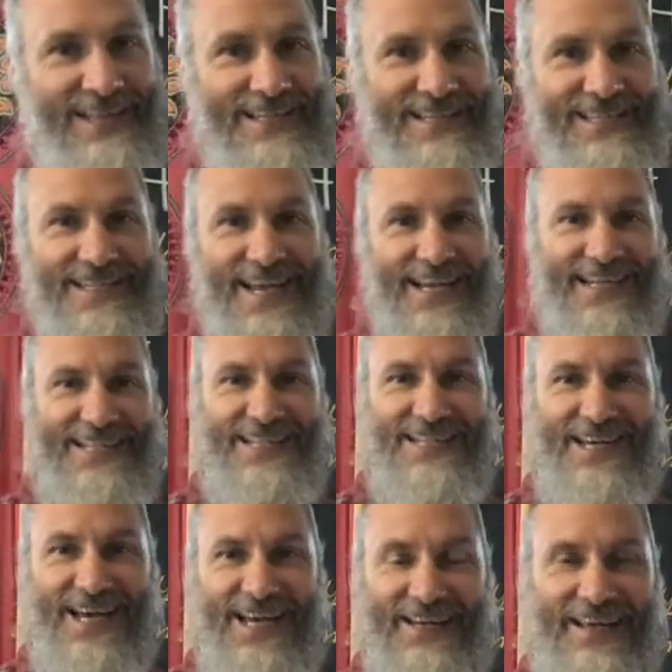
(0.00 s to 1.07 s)
second
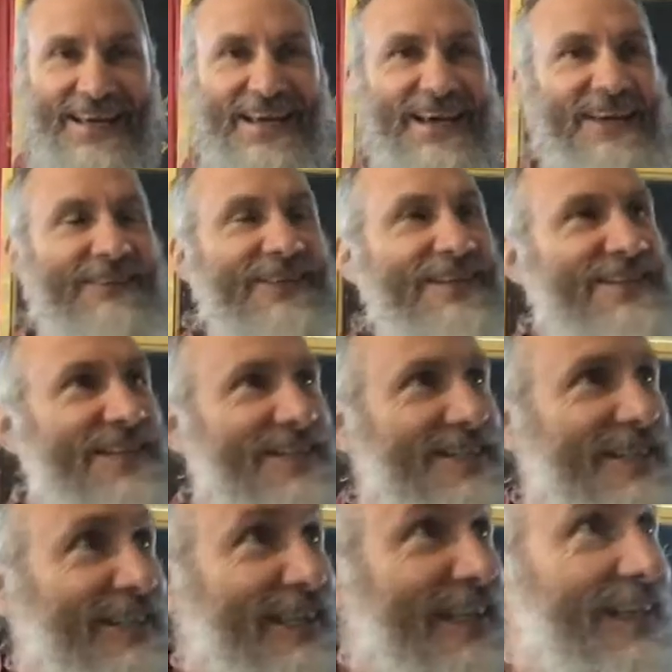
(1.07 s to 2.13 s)
son was just
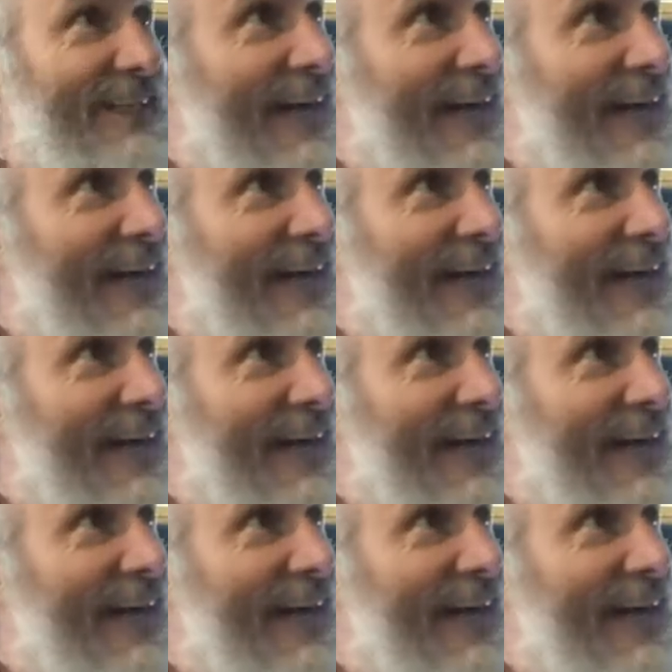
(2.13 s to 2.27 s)
a little